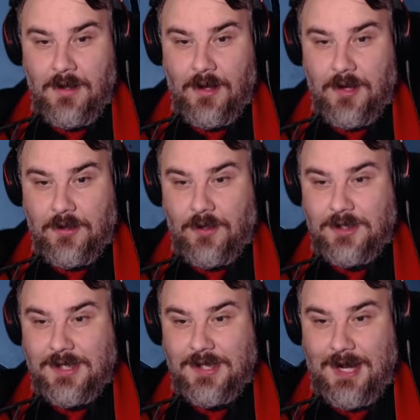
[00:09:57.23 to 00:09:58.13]

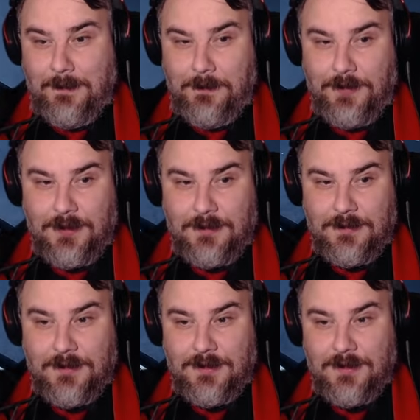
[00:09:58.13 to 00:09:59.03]
across the camp
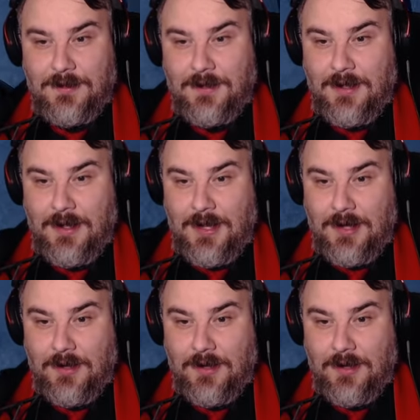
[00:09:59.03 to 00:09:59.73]
and